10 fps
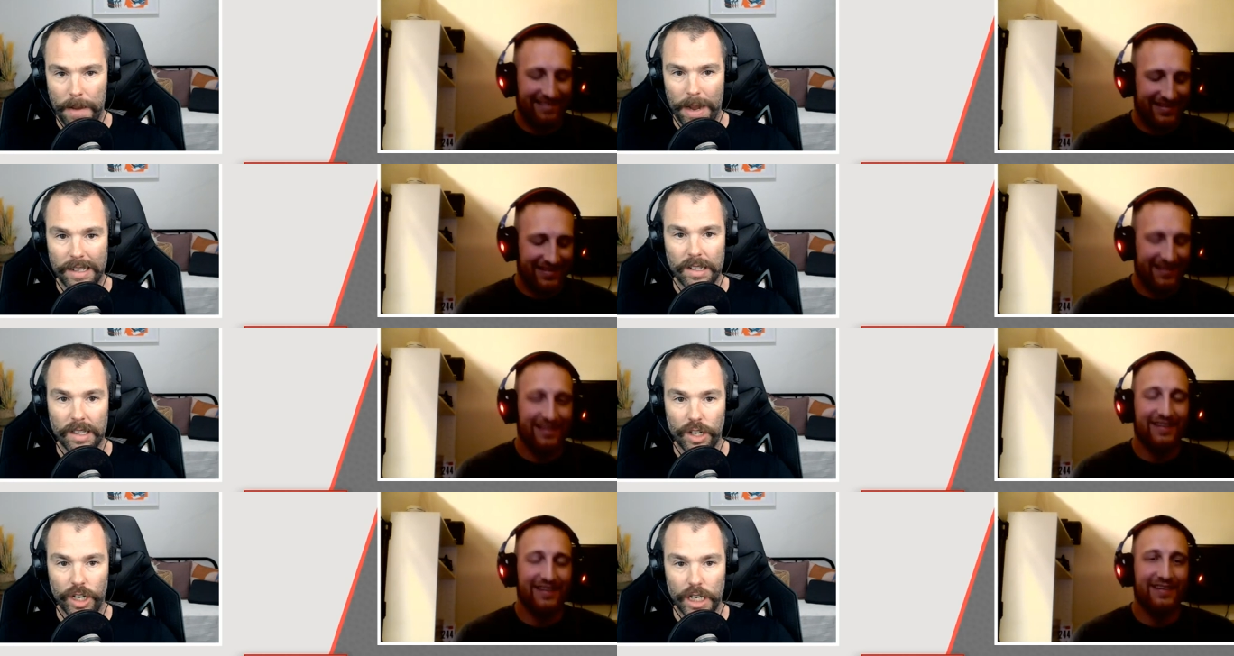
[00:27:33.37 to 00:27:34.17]
Speaker 1: basis
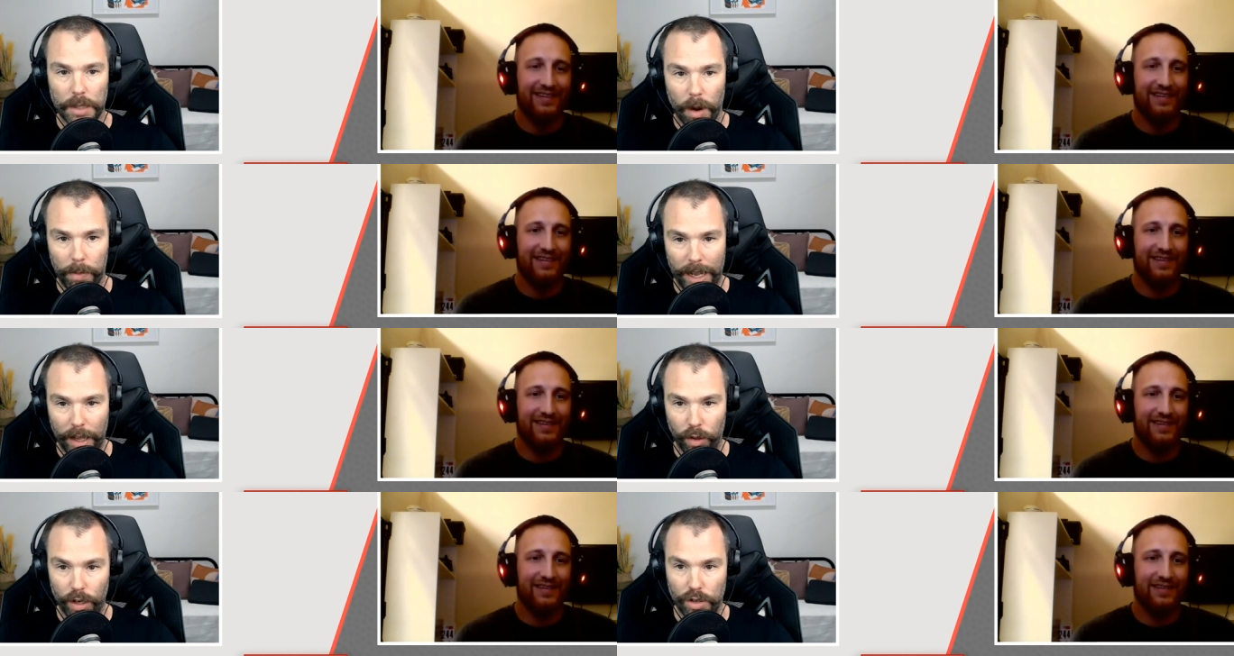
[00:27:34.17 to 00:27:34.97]
this year, despite playing
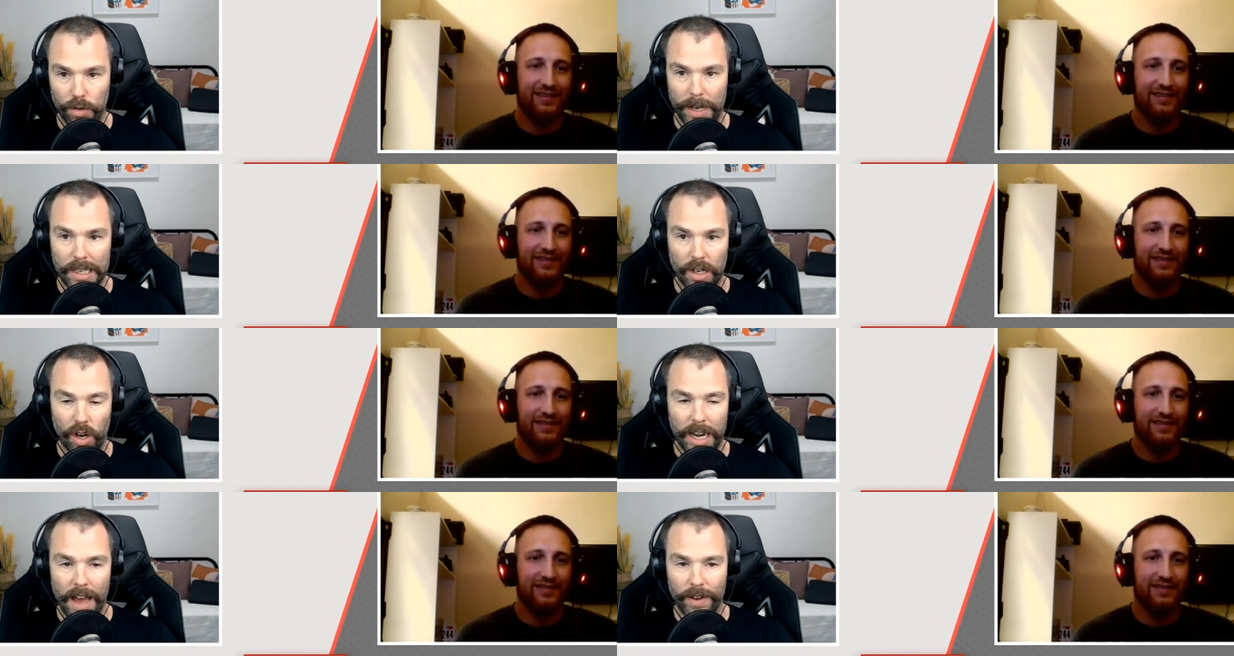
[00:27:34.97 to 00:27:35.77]
32 minutes a
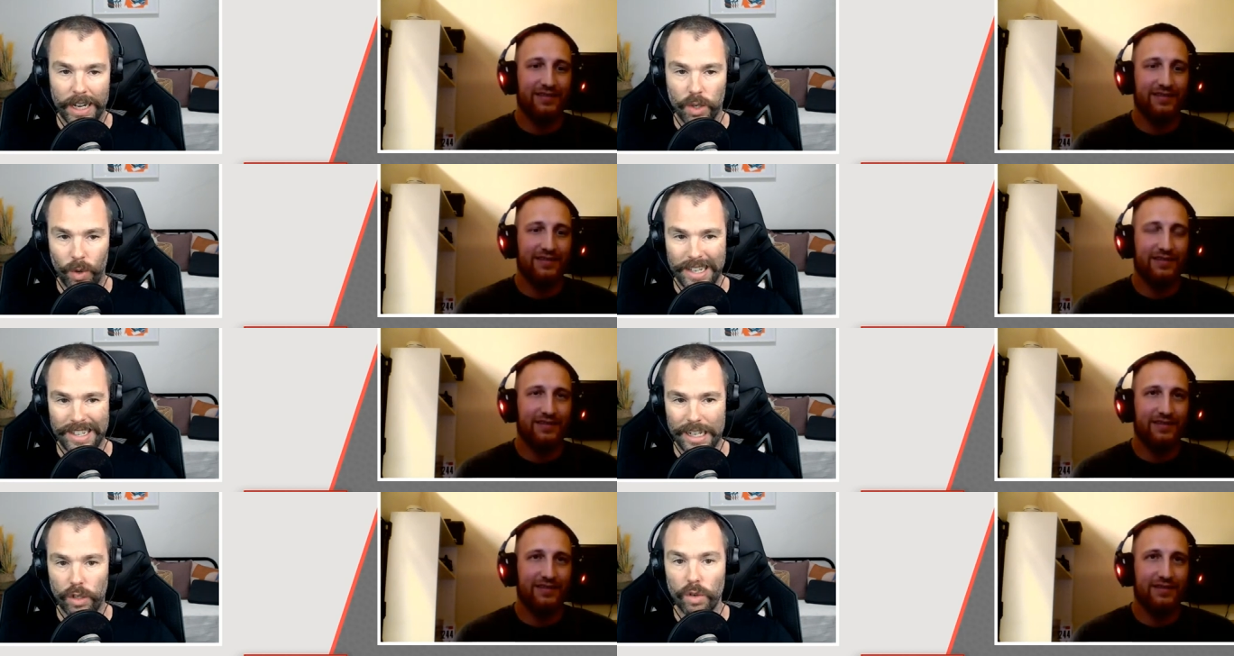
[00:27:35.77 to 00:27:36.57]
night and having a
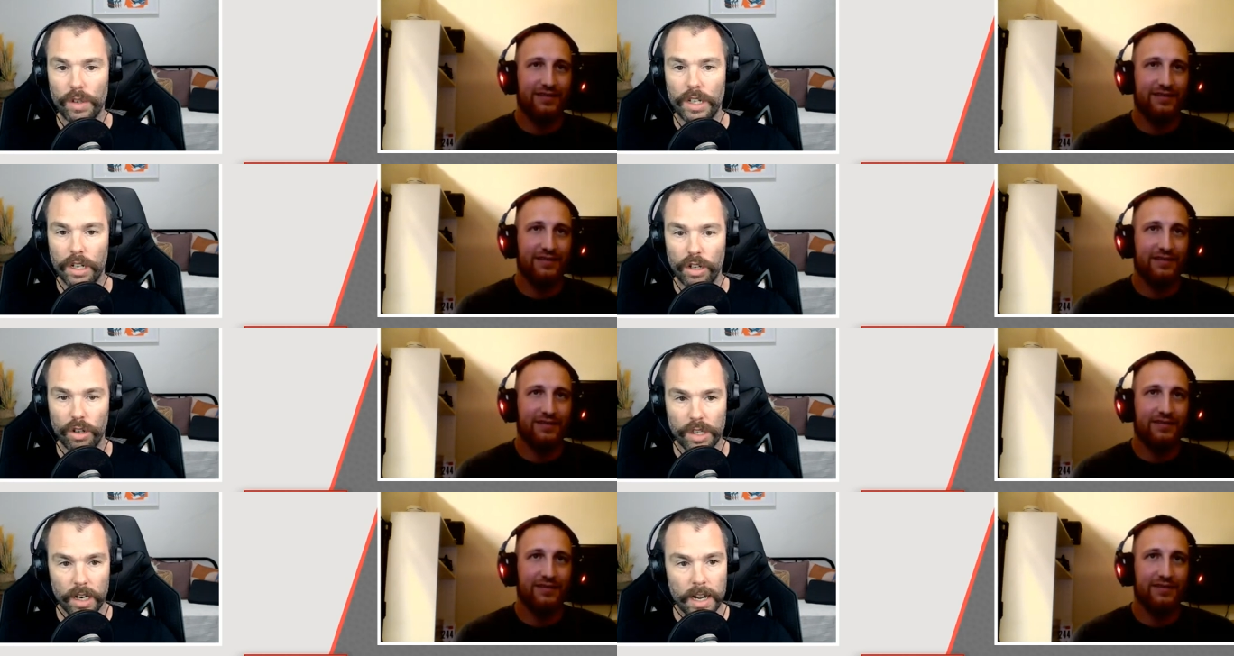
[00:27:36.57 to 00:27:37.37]
26 usage in
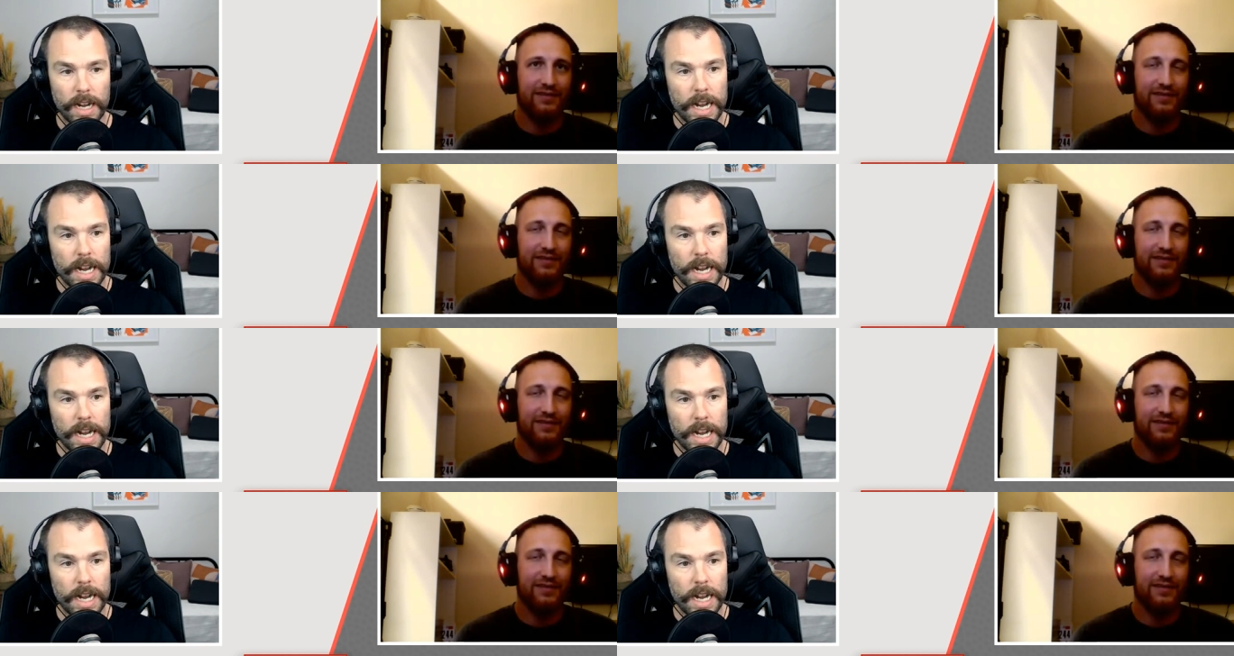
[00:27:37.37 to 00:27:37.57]
Houston.